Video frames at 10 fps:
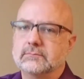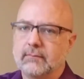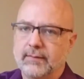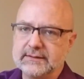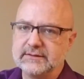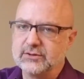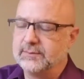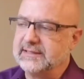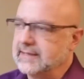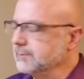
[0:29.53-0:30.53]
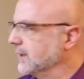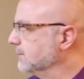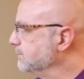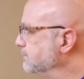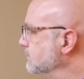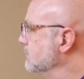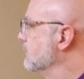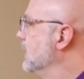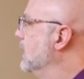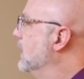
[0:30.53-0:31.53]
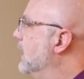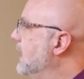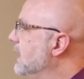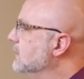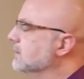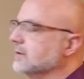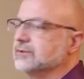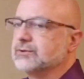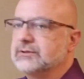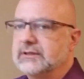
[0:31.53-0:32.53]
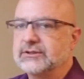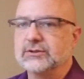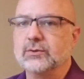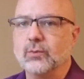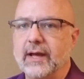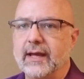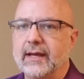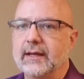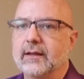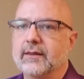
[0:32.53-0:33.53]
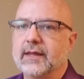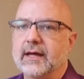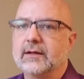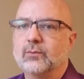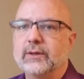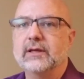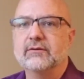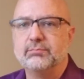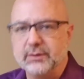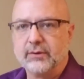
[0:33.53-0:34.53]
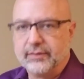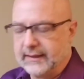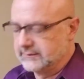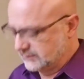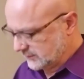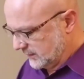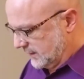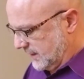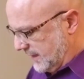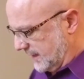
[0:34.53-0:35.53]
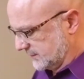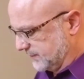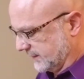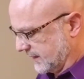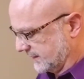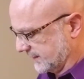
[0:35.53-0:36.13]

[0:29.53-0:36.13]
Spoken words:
This is going to be a timeline. And the traditional way that we have built things has been like